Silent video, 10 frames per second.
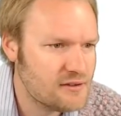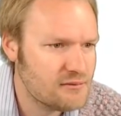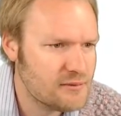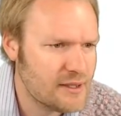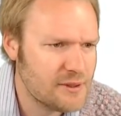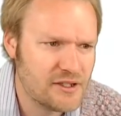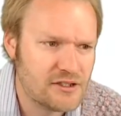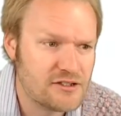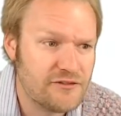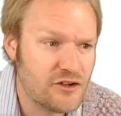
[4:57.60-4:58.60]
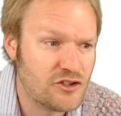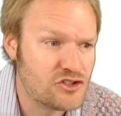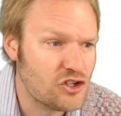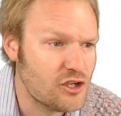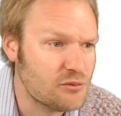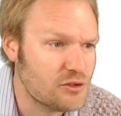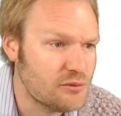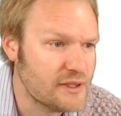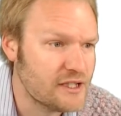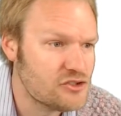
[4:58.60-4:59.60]
maybe this first term could
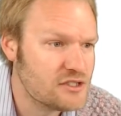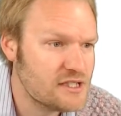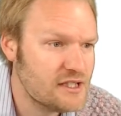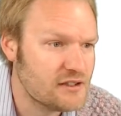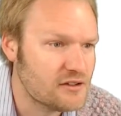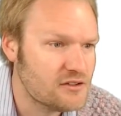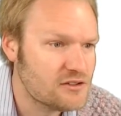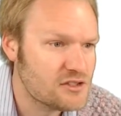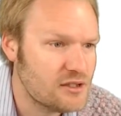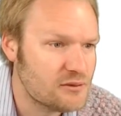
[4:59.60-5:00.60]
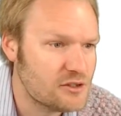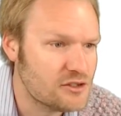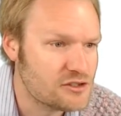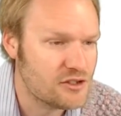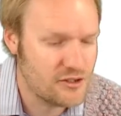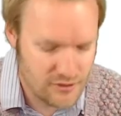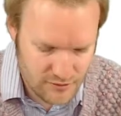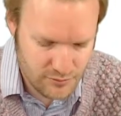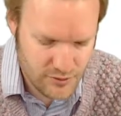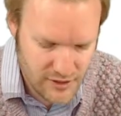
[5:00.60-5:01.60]
be interesting. So I'm just going to
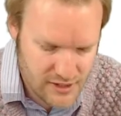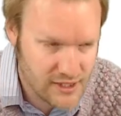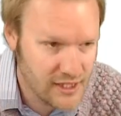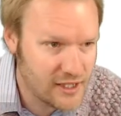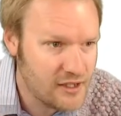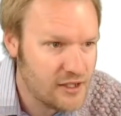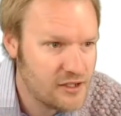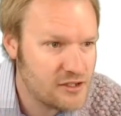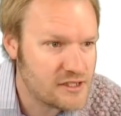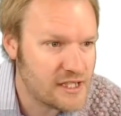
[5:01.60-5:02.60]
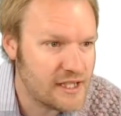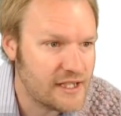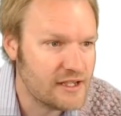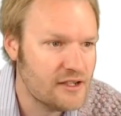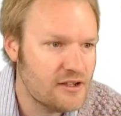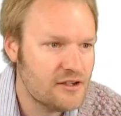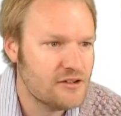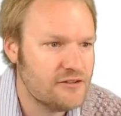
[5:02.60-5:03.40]
put it here to say the